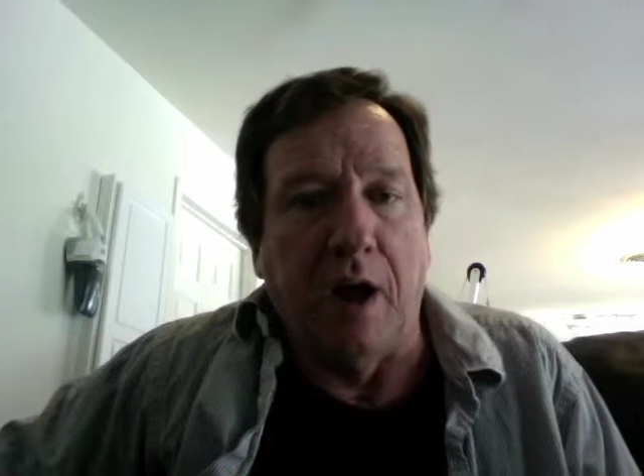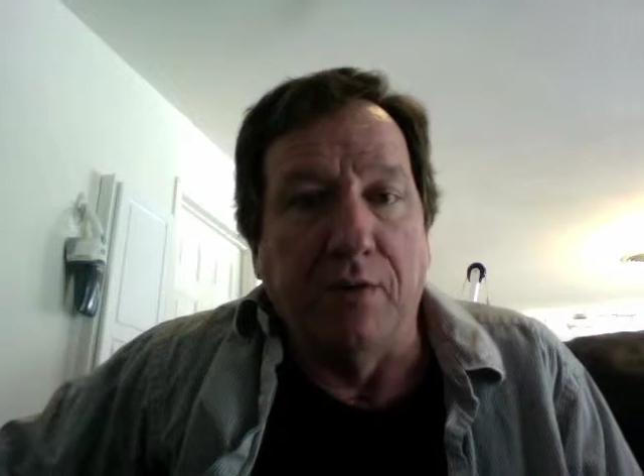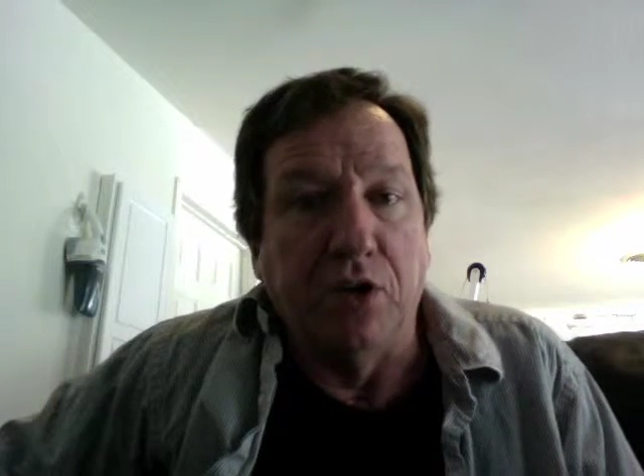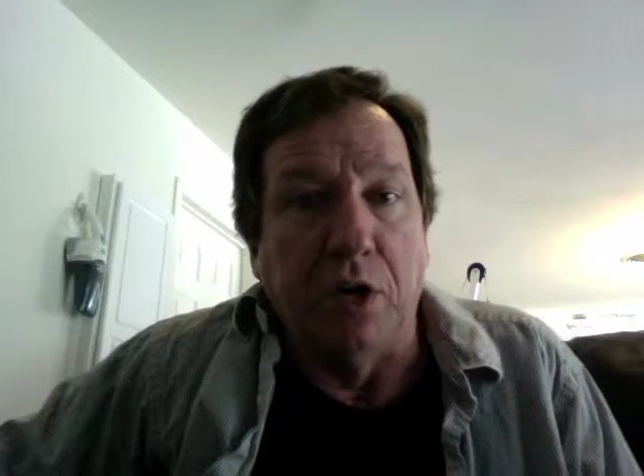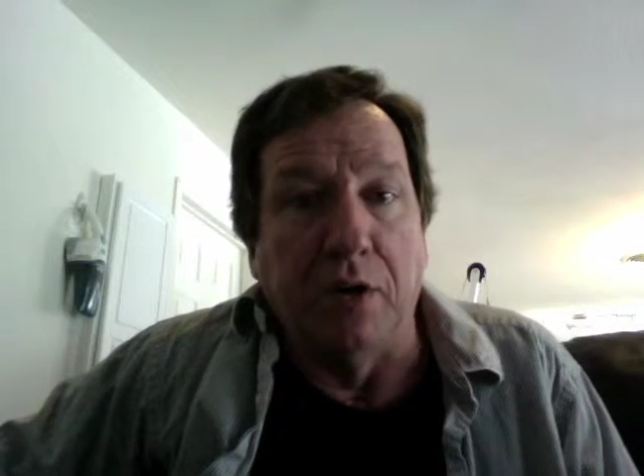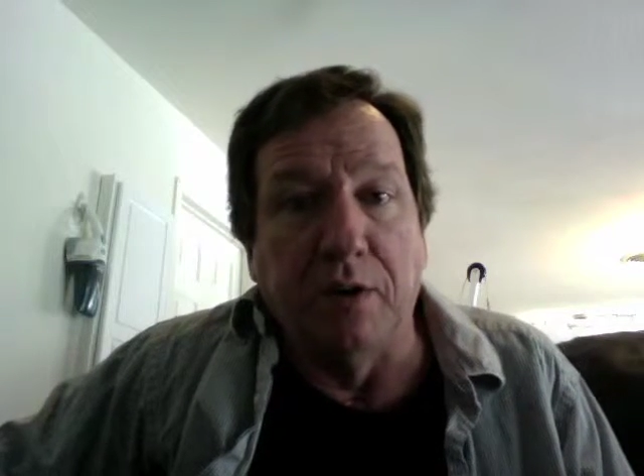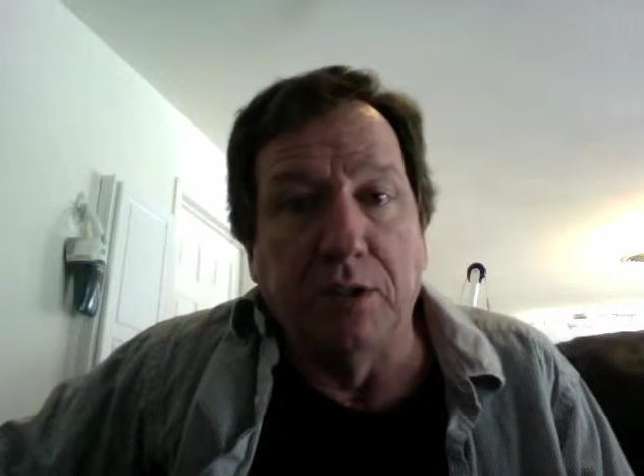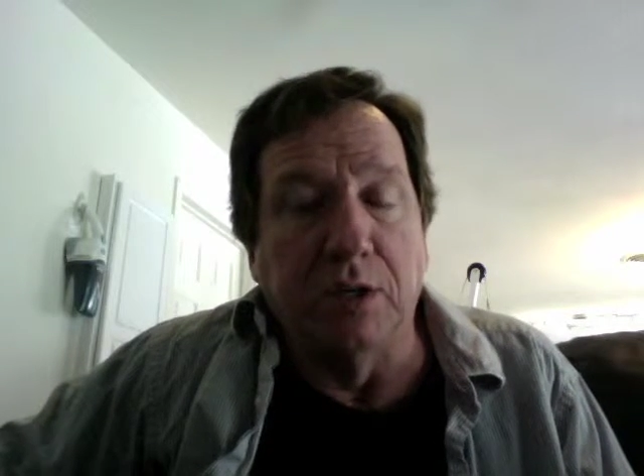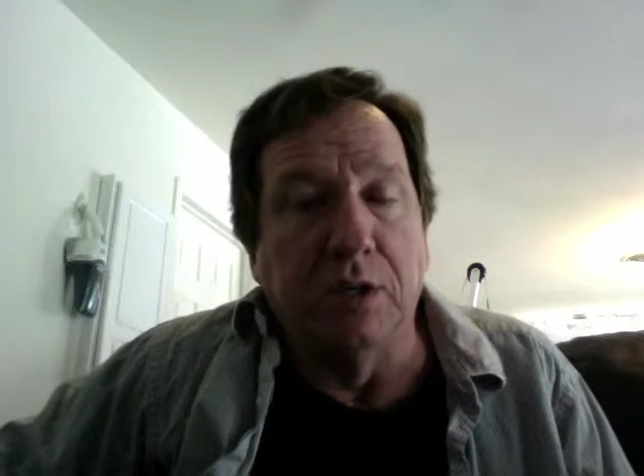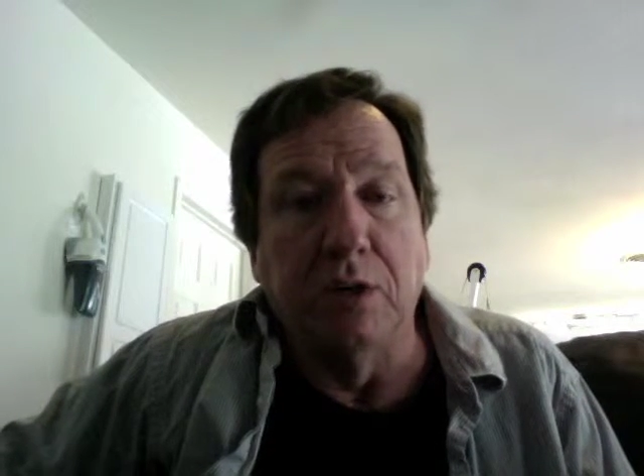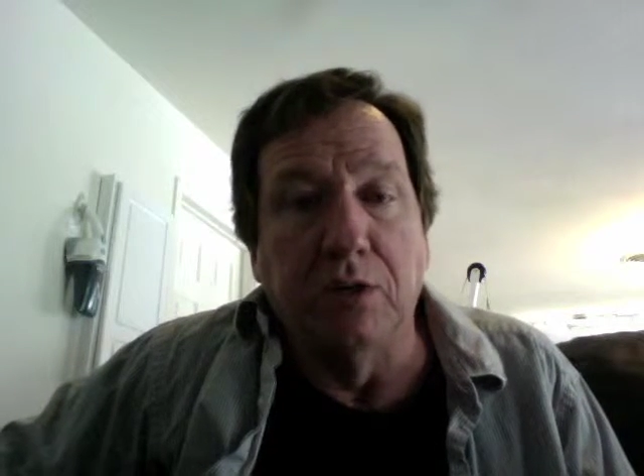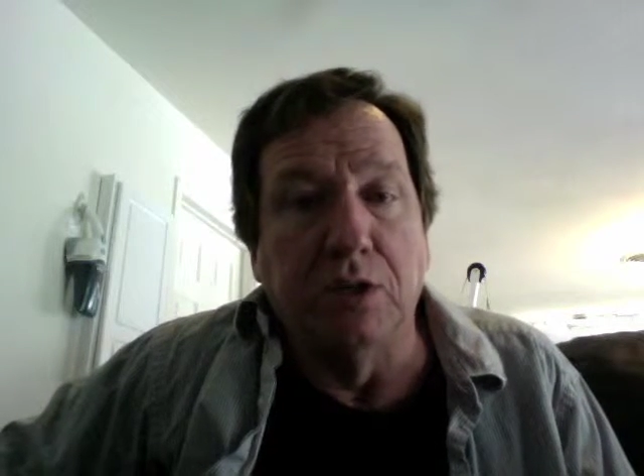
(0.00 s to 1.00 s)
I've shared those
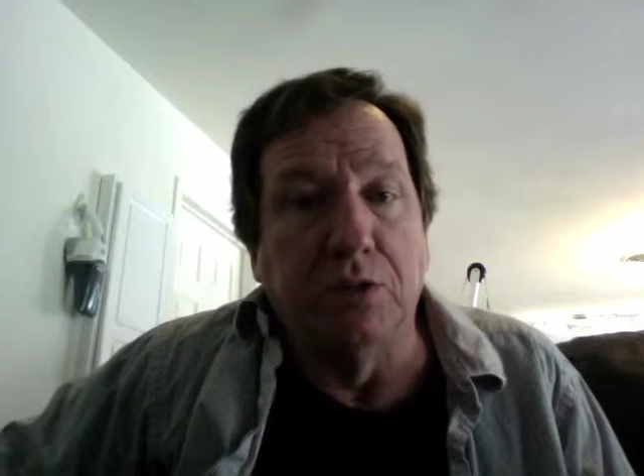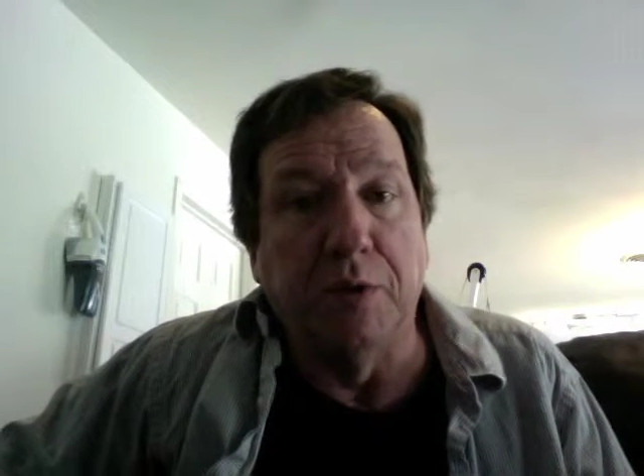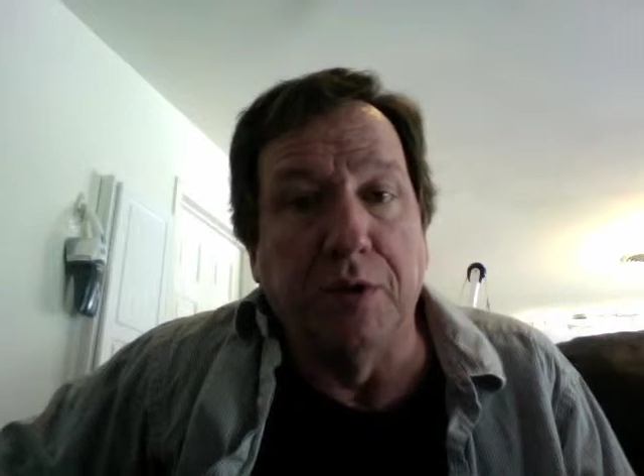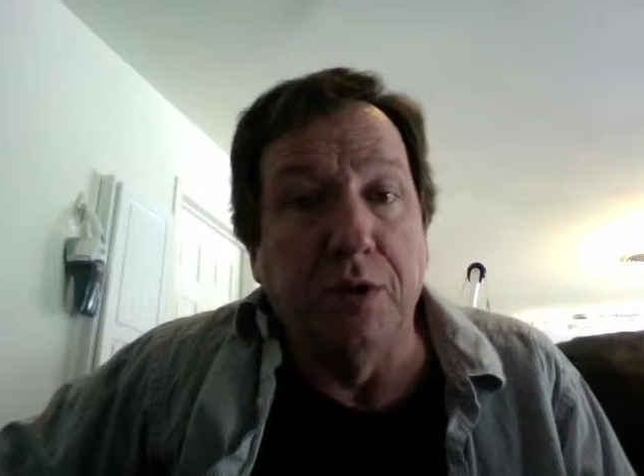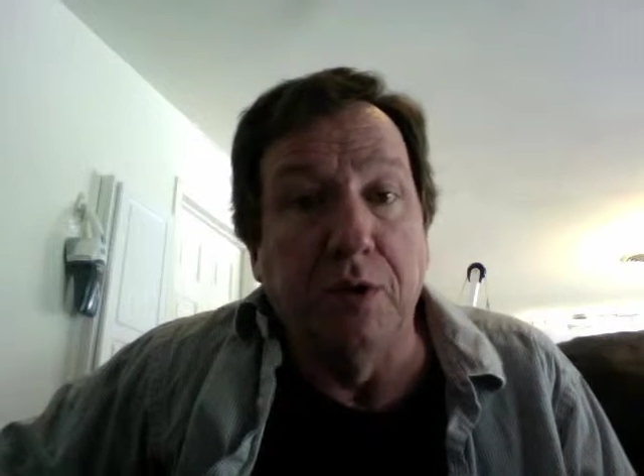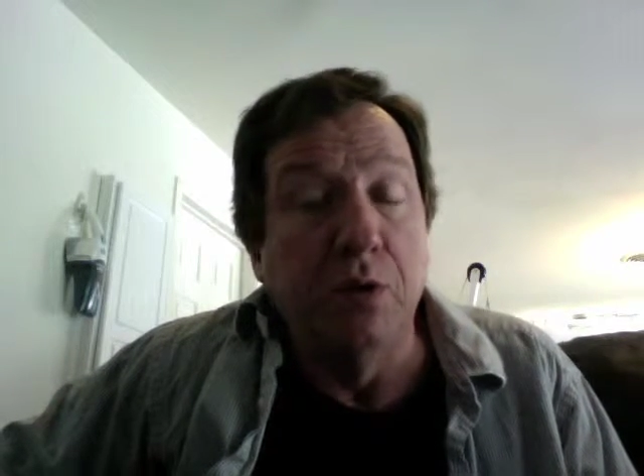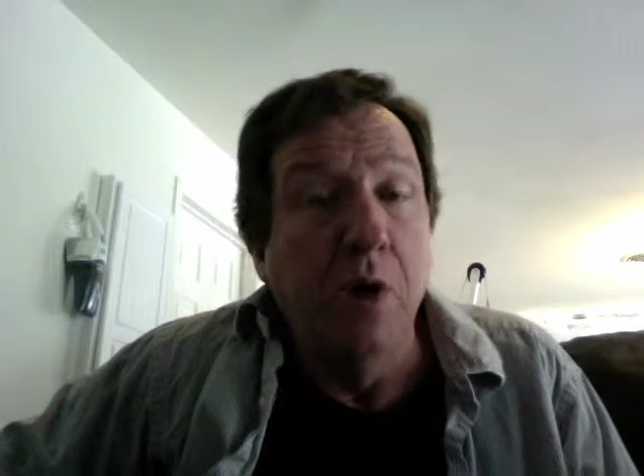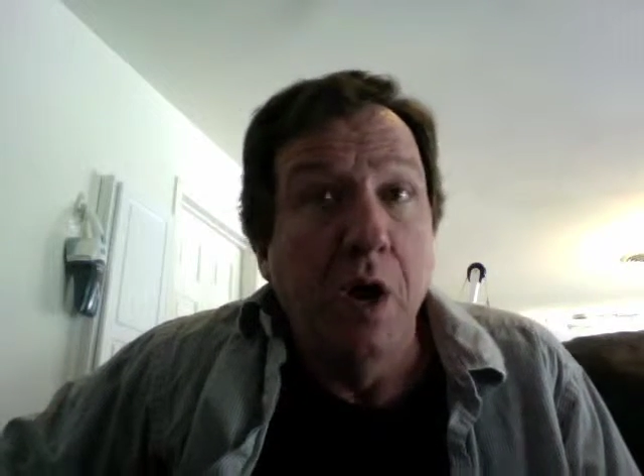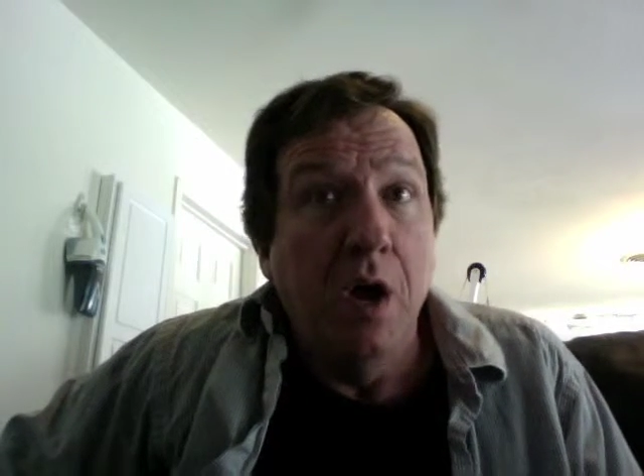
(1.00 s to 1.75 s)
conclusions with you.